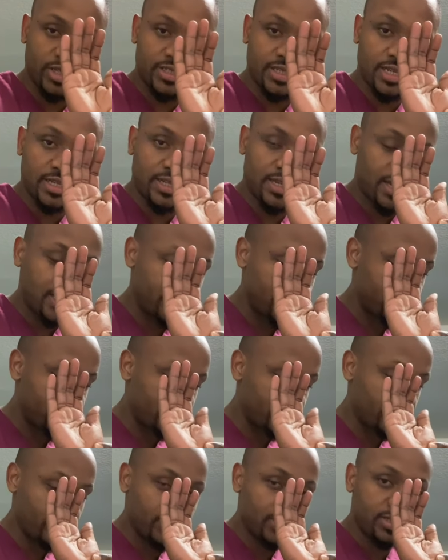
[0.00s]
at 90
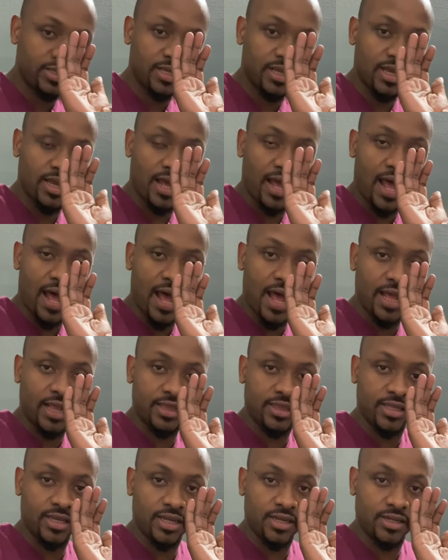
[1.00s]
degrees,
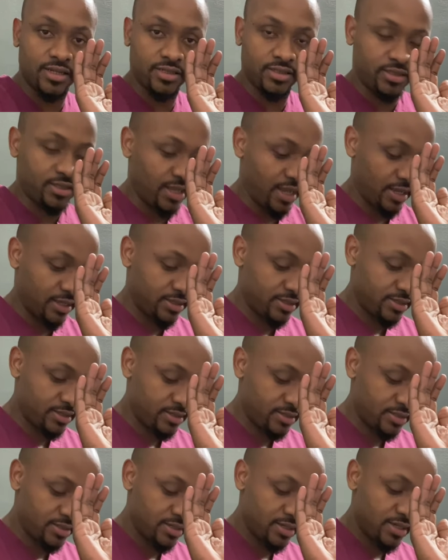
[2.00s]

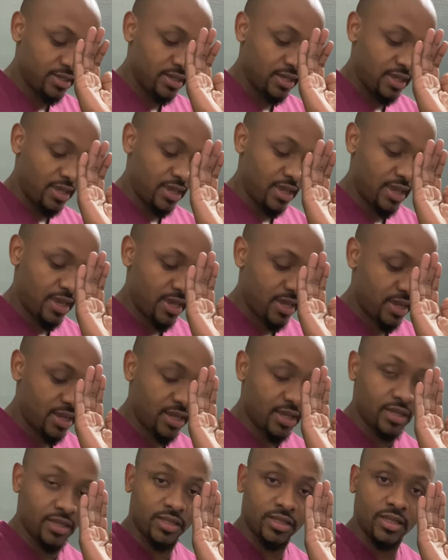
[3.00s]
abducted,
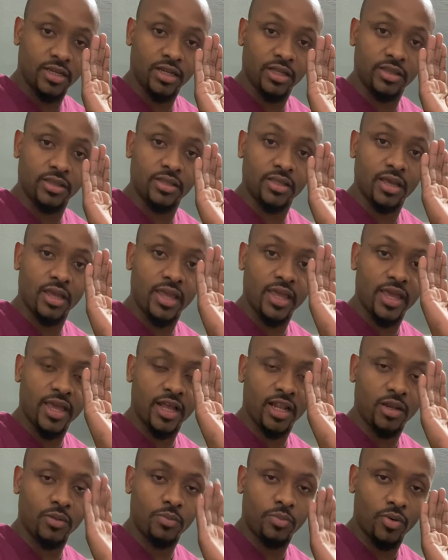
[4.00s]
and the
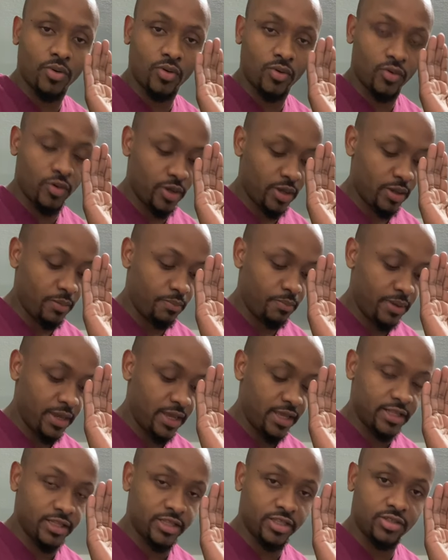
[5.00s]
elbow
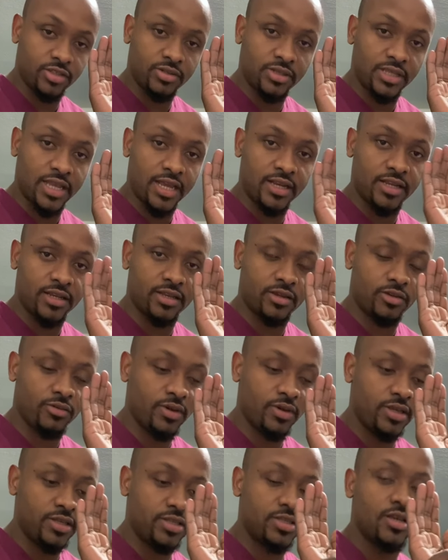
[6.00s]
bent to 90
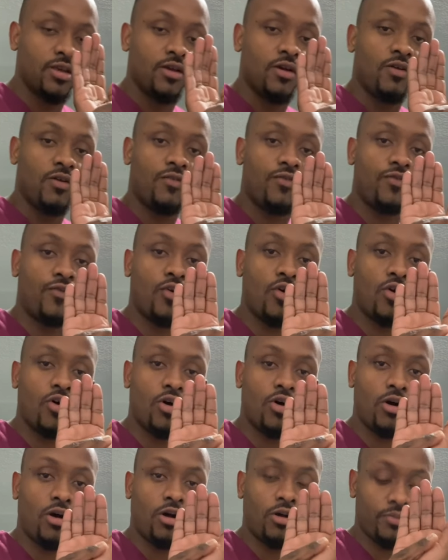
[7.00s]
degrees,
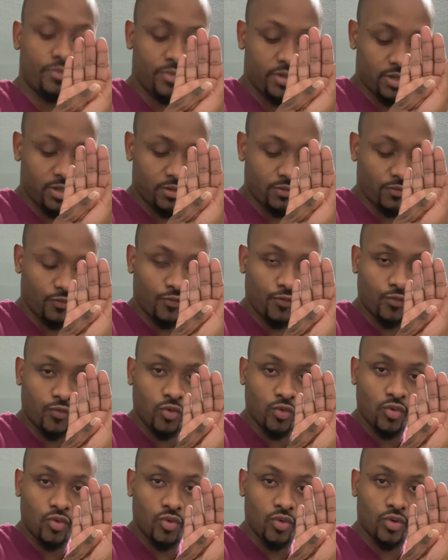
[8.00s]
forearm in
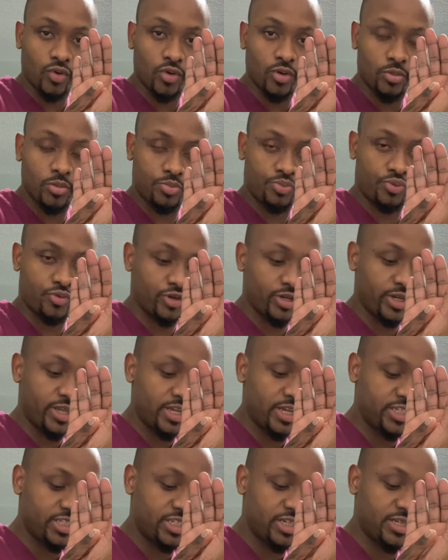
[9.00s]
full
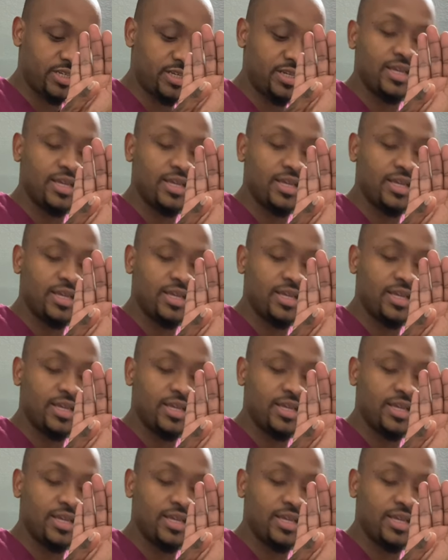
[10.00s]
pronation.